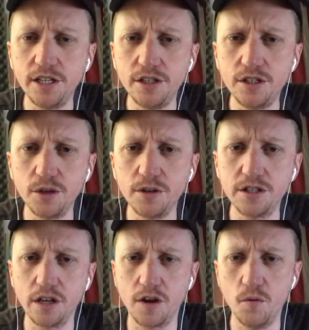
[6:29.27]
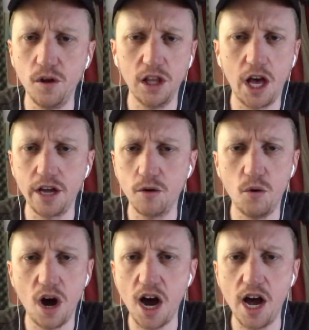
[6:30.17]
And George is like, like,
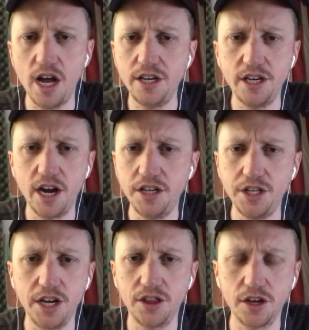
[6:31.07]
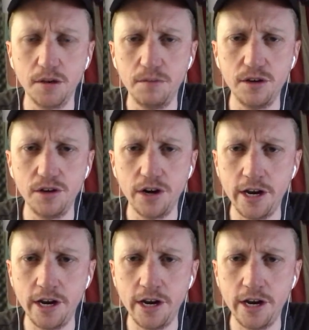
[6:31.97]
why did I take the computer?